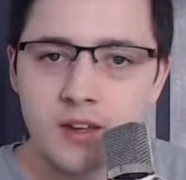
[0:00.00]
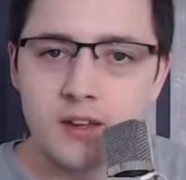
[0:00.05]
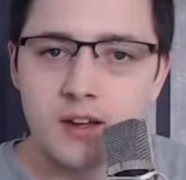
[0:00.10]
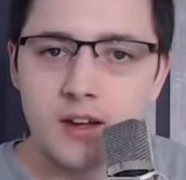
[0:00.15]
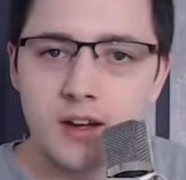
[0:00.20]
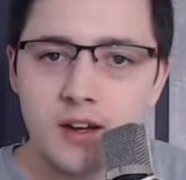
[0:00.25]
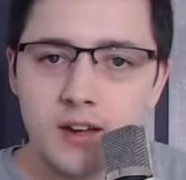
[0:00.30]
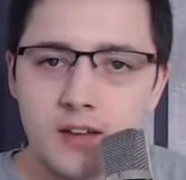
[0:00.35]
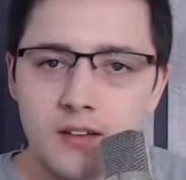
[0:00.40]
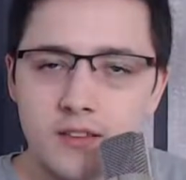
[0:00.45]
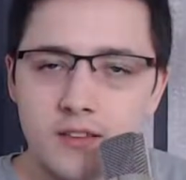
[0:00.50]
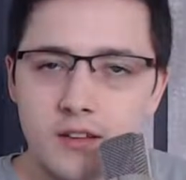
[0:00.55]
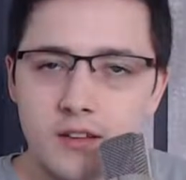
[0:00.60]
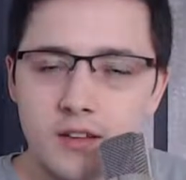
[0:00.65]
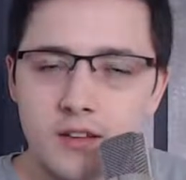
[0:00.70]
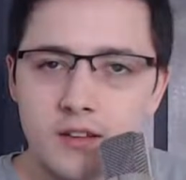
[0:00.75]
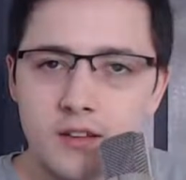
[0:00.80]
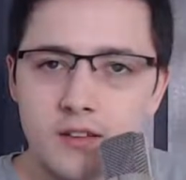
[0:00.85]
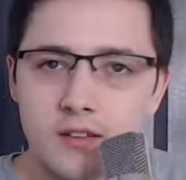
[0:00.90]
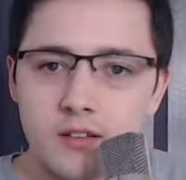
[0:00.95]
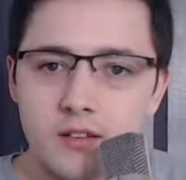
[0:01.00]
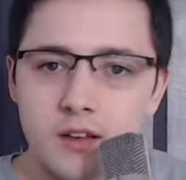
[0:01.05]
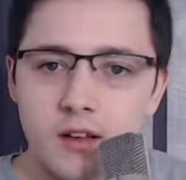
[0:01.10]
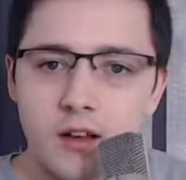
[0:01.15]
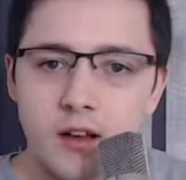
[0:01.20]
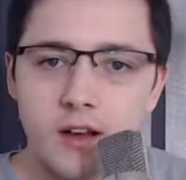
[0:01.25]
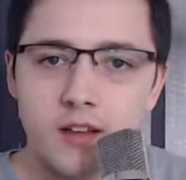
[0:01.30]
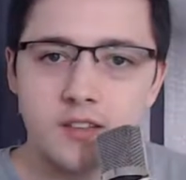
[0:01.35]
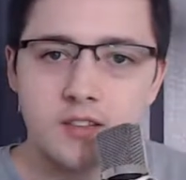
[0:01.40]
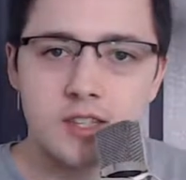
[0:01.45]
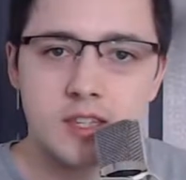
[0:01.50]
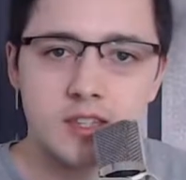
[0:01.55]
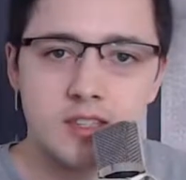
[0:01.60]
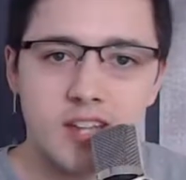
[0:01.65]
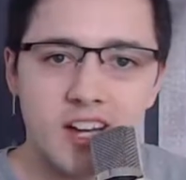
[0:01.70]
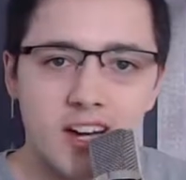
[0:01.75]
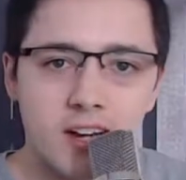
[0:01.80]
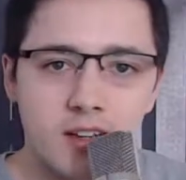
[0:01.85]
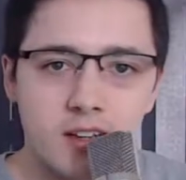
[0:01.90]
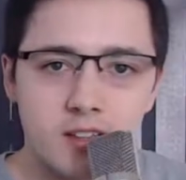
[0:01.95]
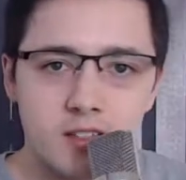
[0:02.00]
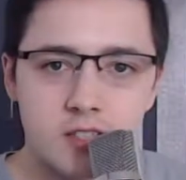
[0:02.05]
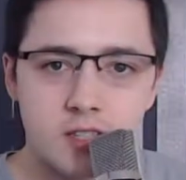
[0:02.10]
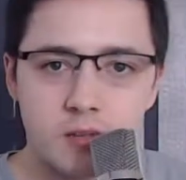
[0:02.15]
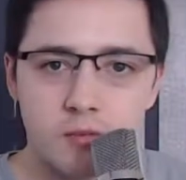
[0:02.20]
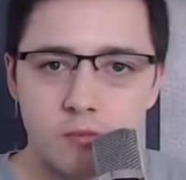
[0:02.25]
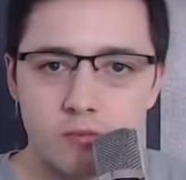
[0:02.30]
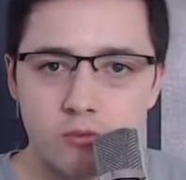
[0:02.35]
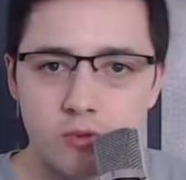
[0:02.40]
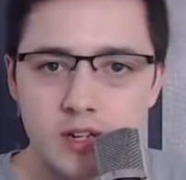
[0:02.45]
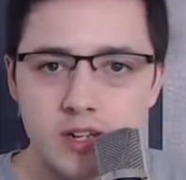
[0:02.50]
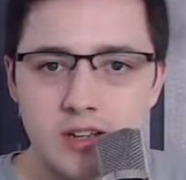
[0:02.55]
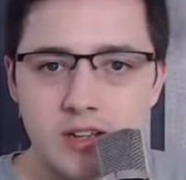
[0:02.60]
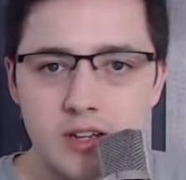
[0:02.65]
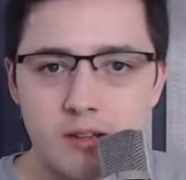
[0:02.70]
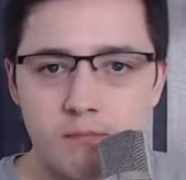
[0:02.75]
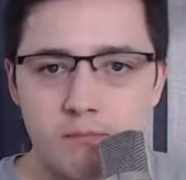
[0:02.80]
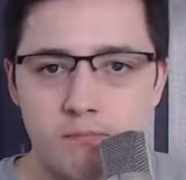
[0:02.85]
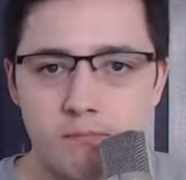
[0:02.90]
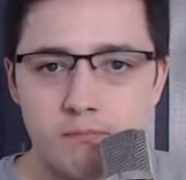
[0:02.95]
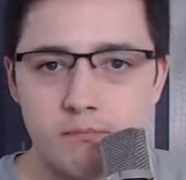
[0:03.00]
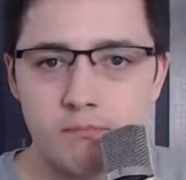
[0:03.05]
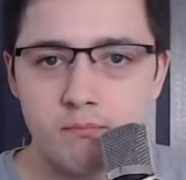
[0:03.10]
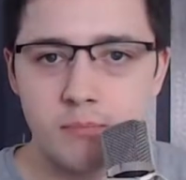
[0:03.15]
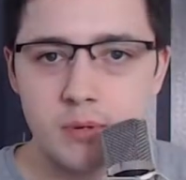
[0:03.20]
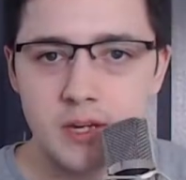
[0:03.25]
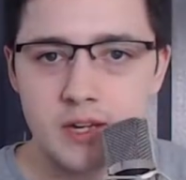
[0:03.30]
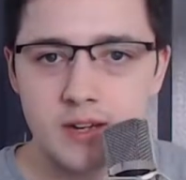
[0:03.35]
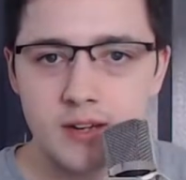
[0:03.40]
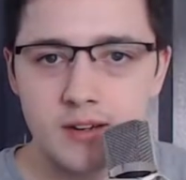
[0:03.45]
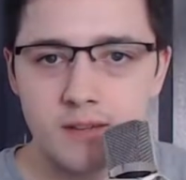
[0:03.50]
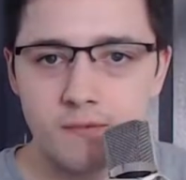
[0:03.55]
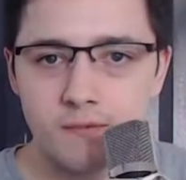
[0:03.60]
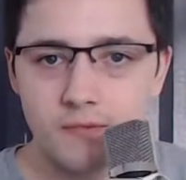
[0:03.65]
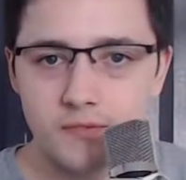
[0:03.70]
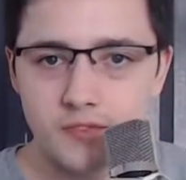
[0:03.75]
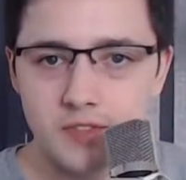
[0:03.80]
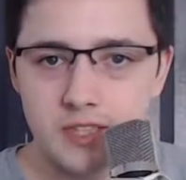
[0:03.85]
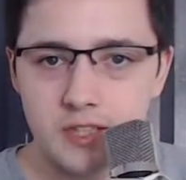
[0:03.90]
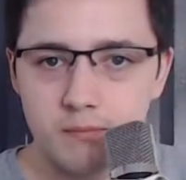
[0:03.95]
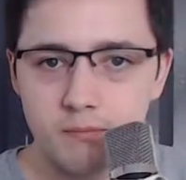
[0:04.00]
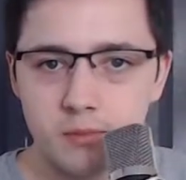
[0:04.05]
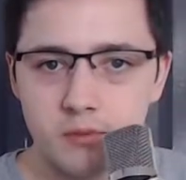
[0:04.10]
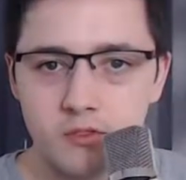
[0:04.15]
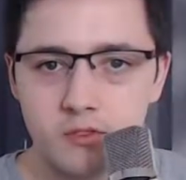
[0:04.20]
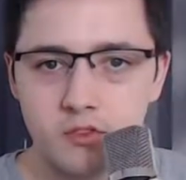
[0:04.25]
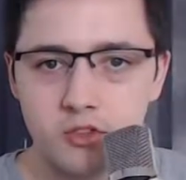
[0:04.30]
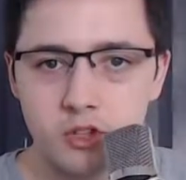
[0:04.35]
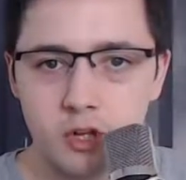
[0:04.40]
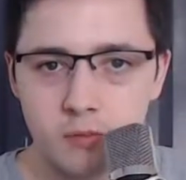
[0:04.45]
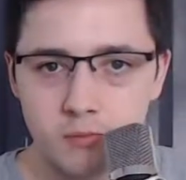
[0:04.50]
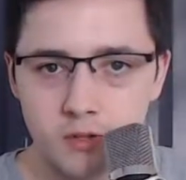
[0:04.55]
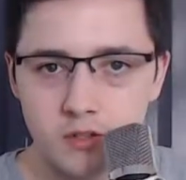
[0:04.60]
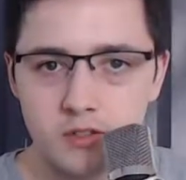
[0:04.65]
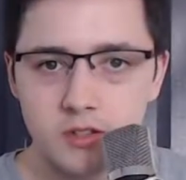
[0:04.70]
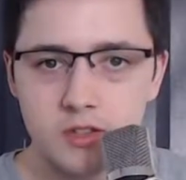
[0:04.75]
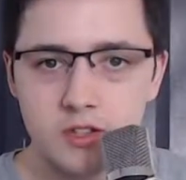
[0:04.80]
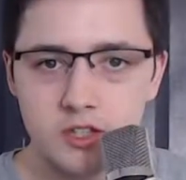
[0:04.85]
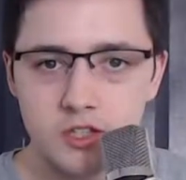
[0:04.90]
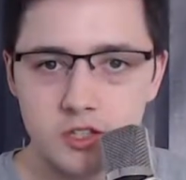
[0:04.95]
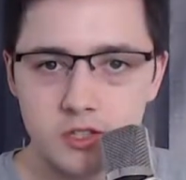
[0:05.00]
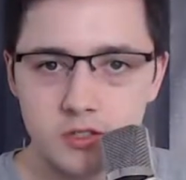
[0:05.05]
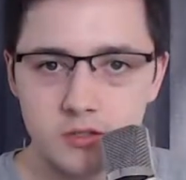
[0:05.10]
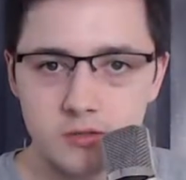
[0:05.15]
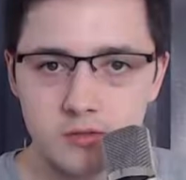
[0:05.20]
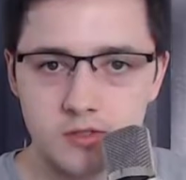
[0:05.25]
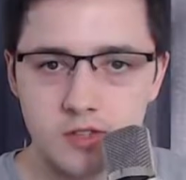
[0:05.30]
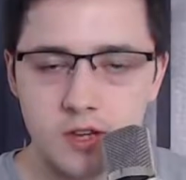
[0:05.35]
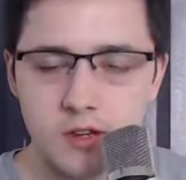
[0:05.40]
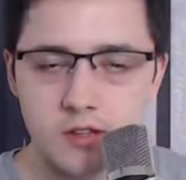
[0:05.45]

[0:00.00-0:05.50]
And it's tackling some really big, deep topical issues.